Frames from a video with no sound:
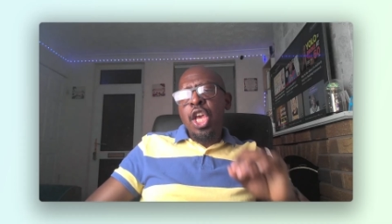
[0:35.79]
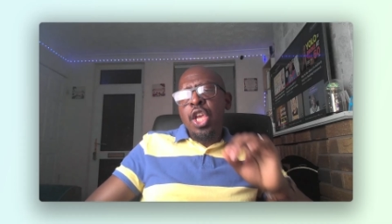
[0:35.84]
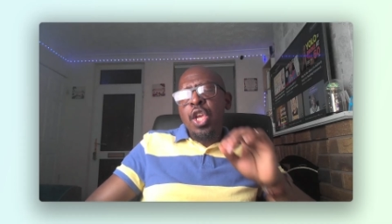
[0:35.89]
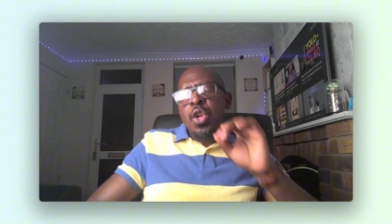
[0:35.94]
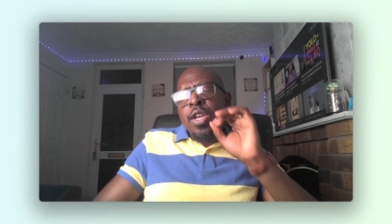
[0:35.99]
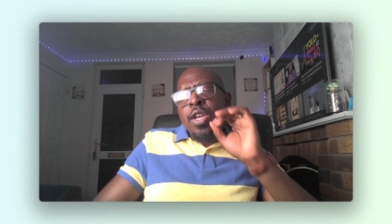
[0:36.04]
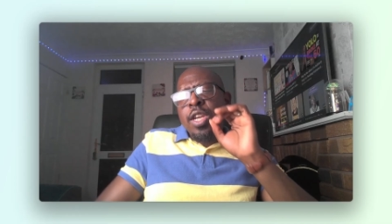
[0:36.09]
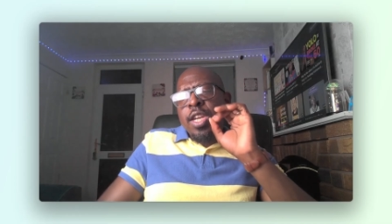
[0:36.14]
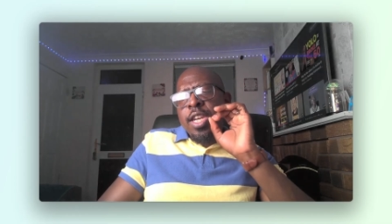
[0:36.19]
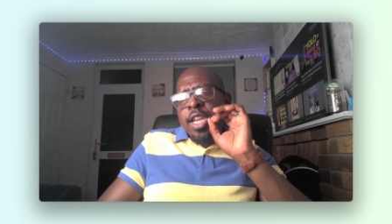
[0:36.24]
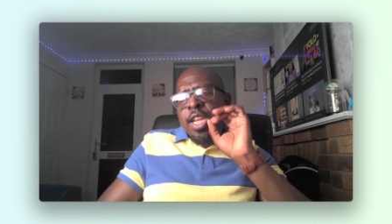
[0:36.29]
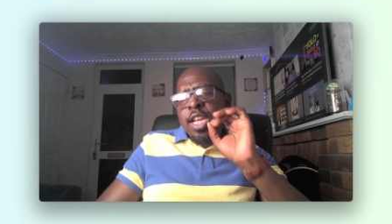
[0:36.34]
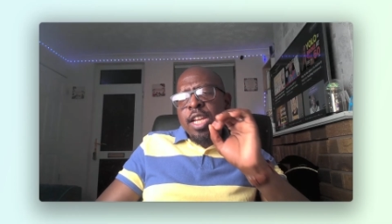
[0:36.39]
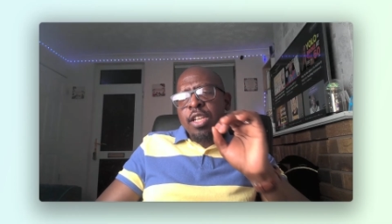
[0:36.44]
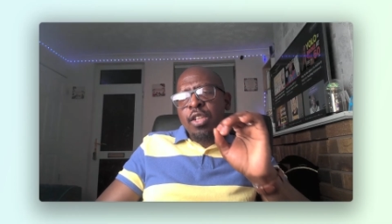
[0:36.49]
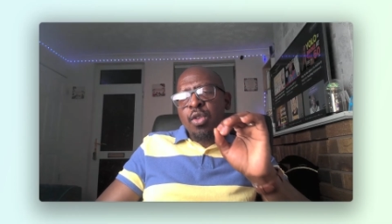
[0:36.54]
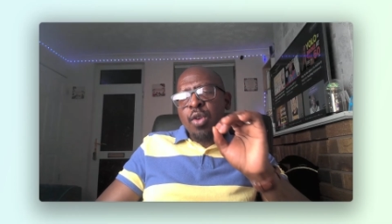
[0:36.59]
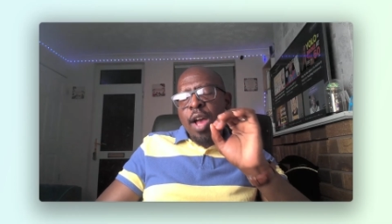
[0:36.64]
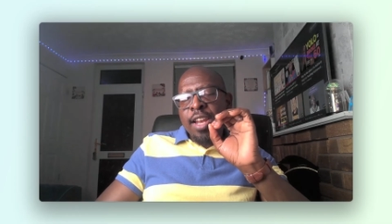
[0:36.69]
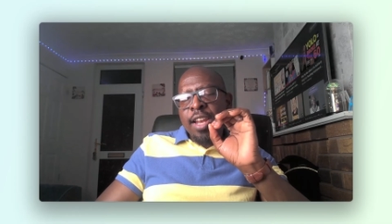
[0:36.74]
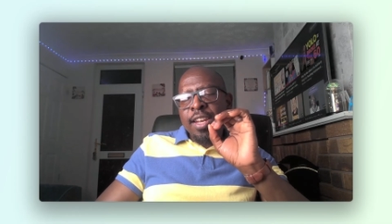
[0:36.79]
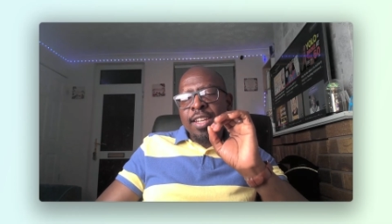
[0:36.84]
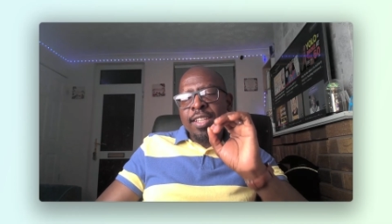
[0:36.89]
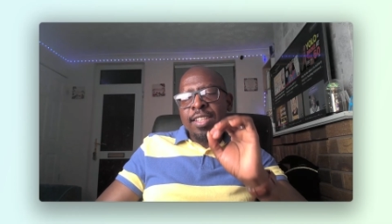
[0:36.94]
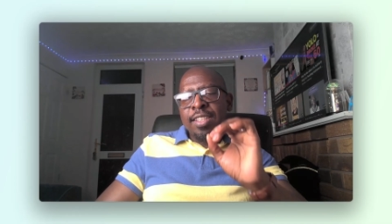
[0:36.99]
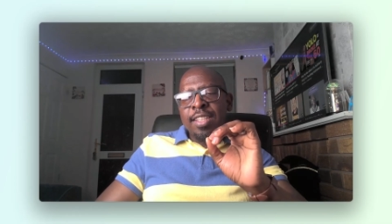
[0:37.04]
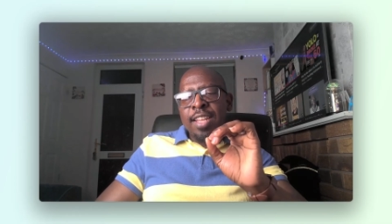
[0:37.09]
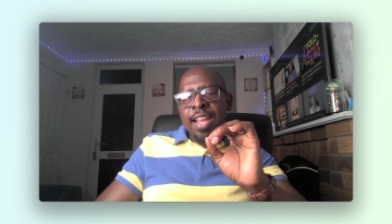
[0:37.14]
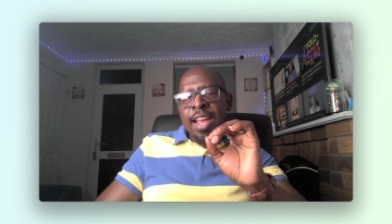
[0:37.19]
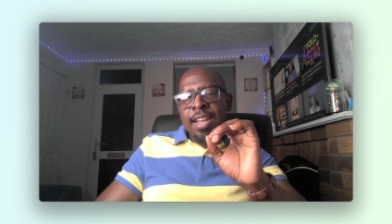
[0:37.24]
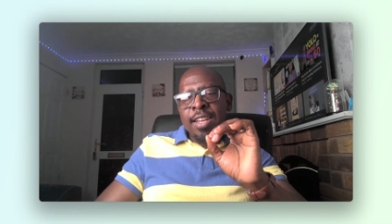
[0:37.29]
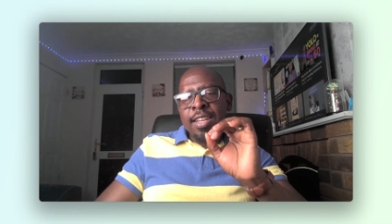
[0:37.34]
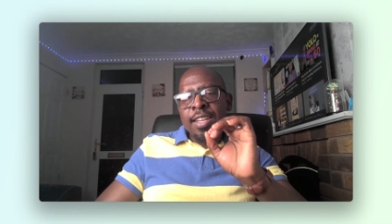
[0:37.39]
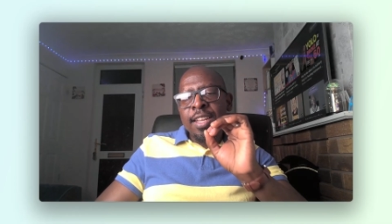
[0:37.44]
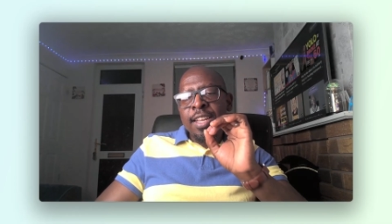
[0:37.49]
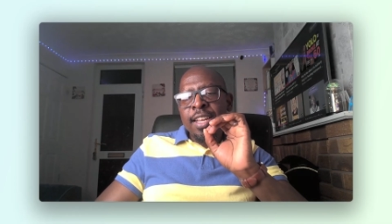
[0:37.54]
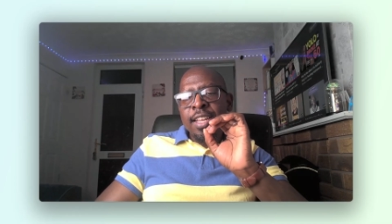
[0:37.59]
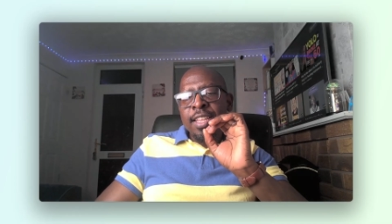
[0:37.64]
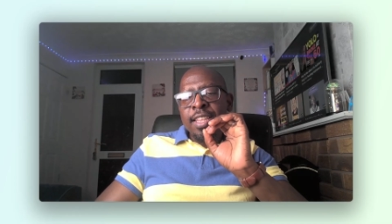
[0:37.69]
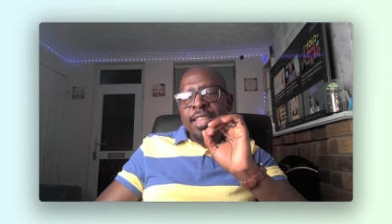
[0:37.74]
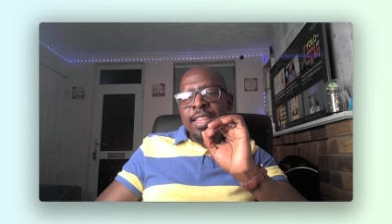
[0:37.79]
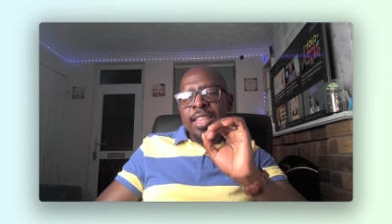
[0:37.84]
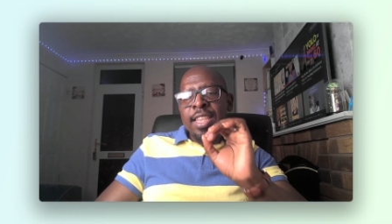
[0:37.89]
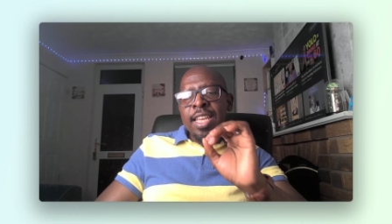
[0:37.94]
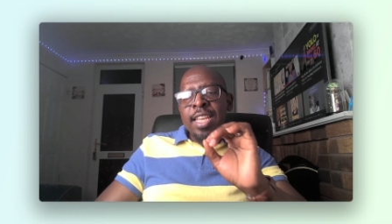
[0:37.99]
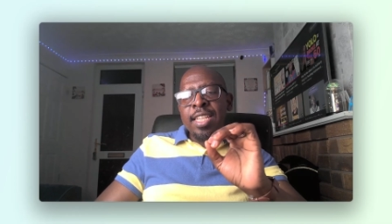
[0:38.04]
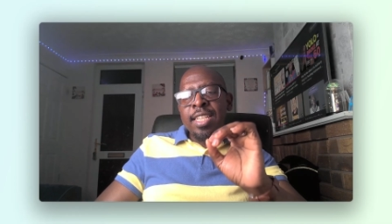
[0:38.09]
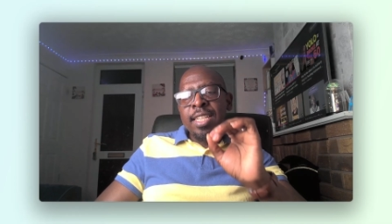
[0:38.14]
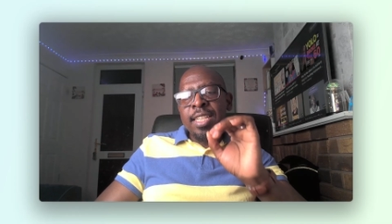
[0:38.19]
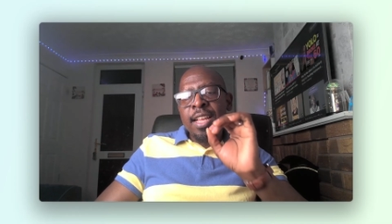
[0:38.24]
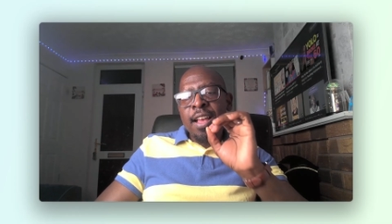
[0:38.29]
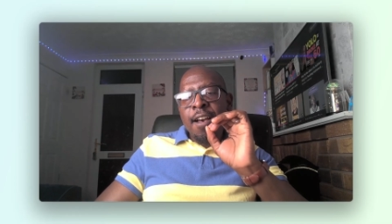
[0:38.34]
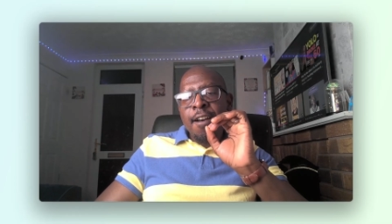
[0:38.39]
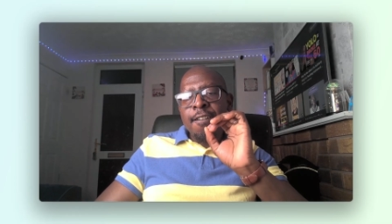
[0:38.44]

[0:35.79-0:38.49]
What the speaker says: you need to understand this